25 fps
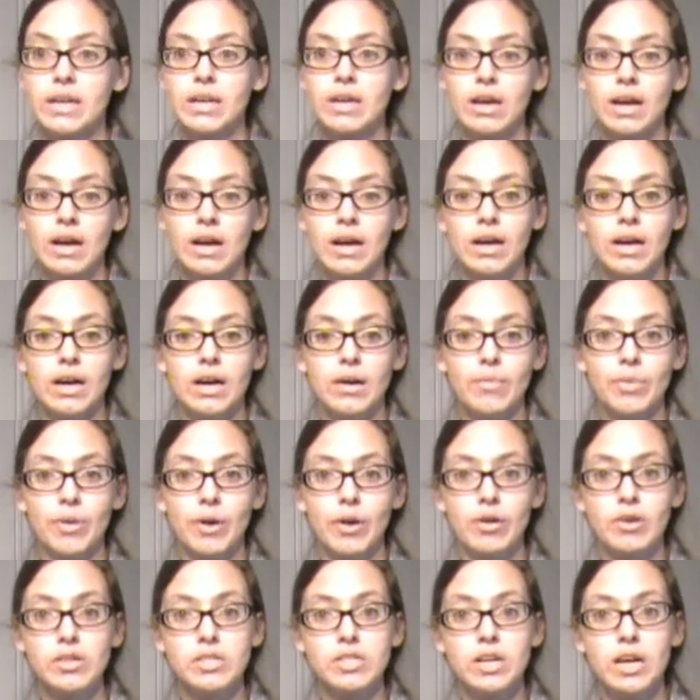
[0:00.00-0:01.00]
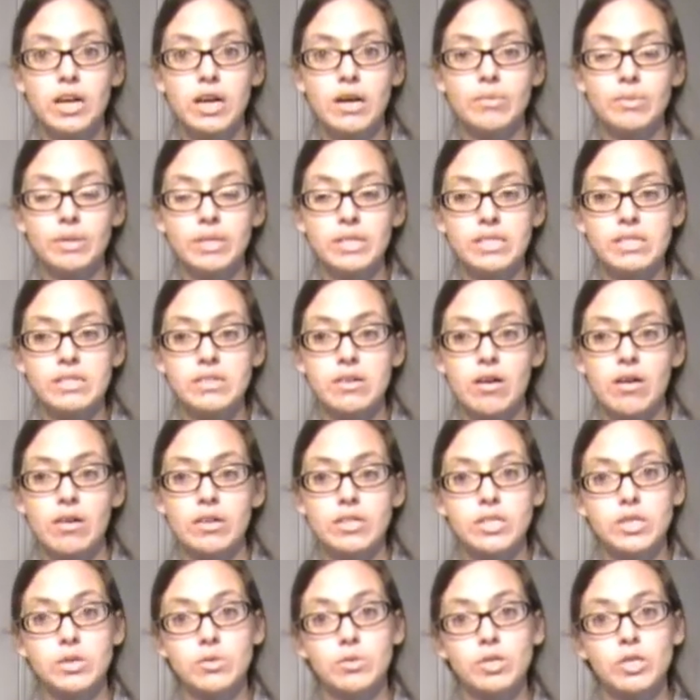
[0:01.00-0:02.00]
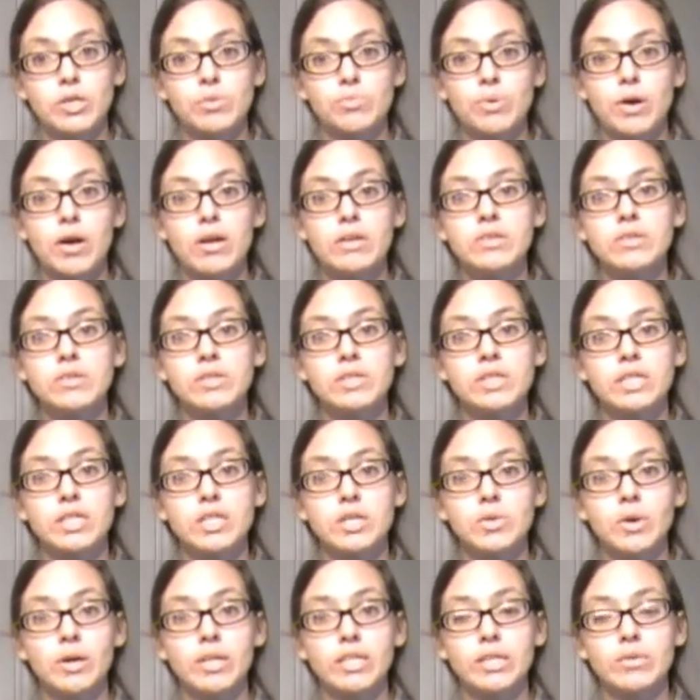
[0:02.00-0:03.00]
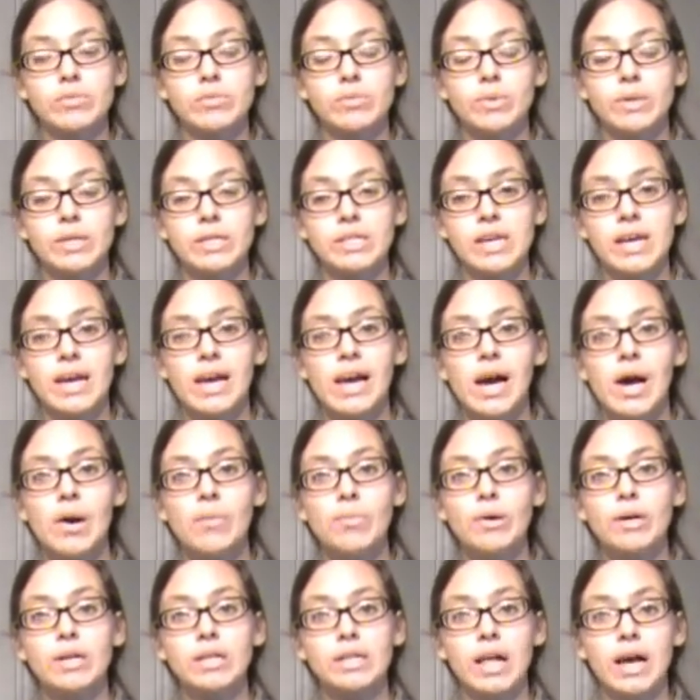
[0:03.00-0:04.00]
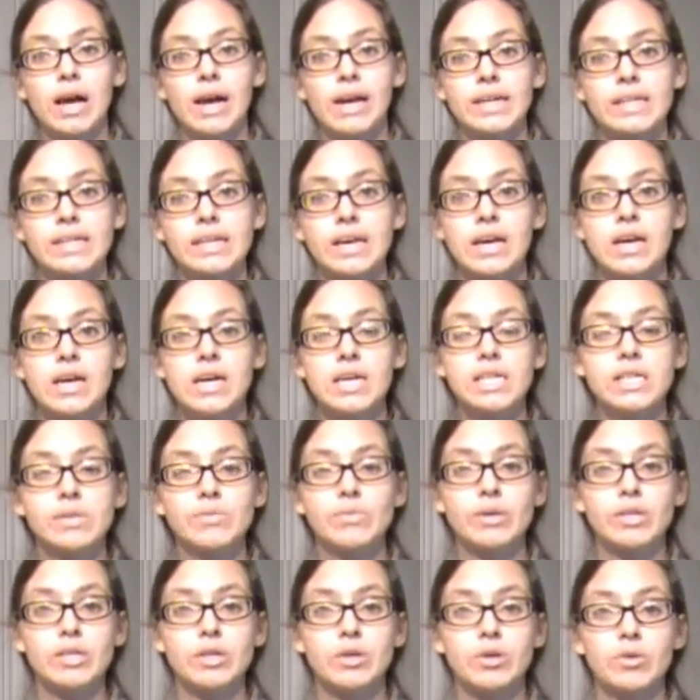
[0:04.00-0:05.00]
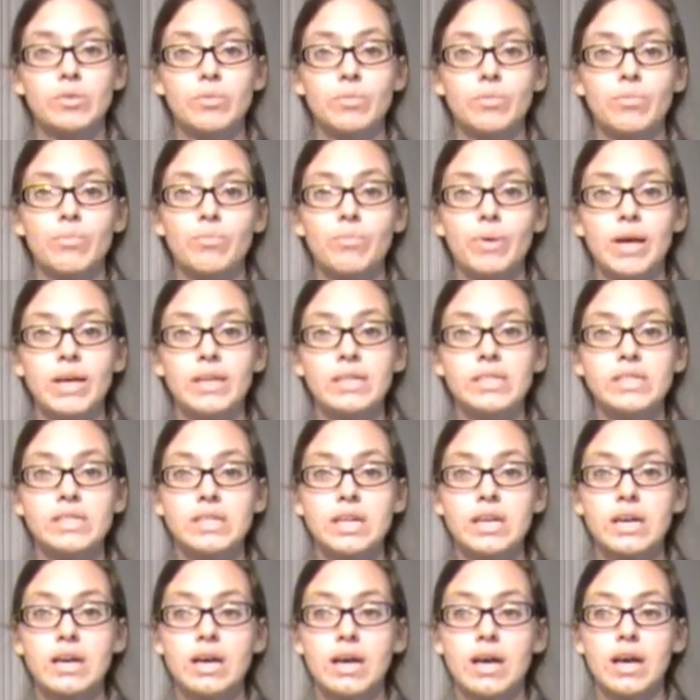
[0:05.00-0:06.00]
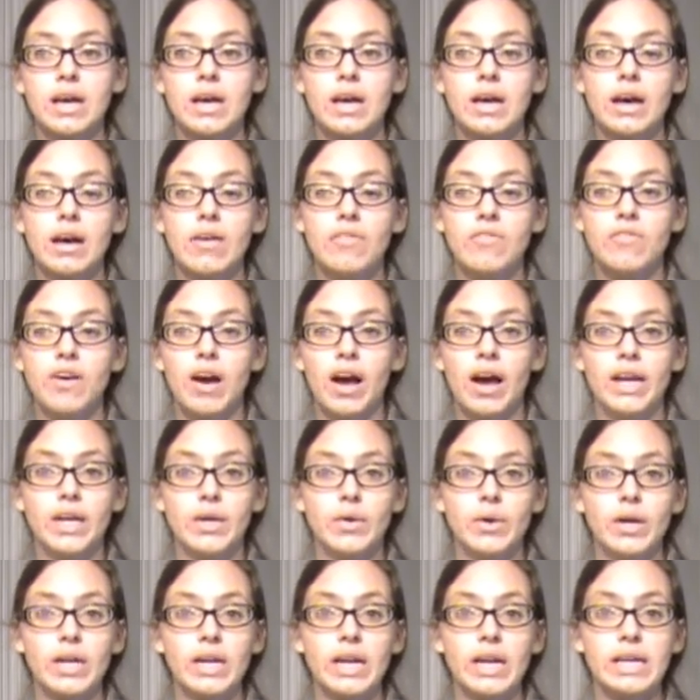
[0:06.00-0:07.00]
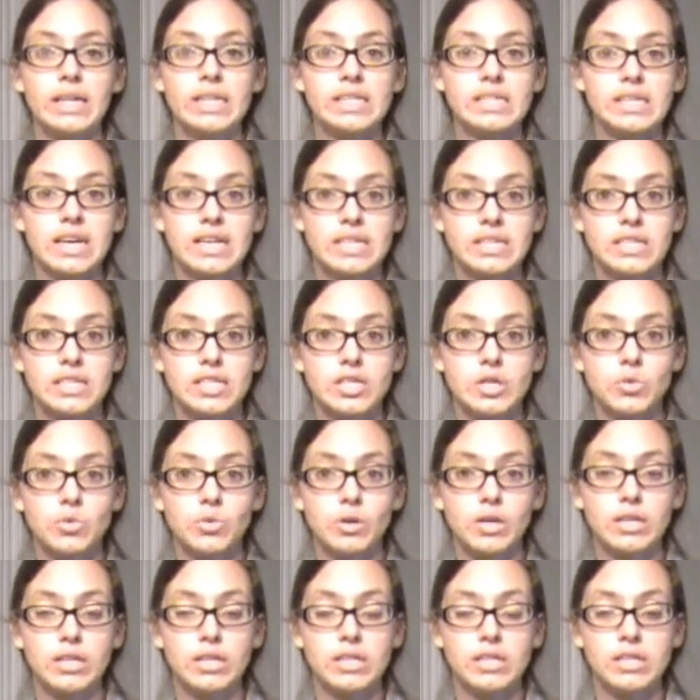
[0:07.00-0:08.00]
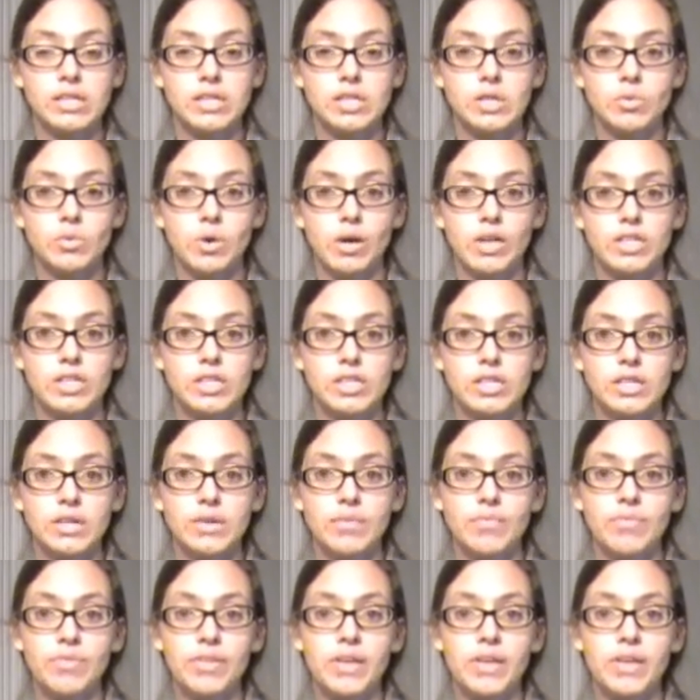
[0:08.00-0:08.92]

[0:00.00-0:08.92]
Our job is not to respond to a situation, but to help a client to better best evaluate and assess a situation,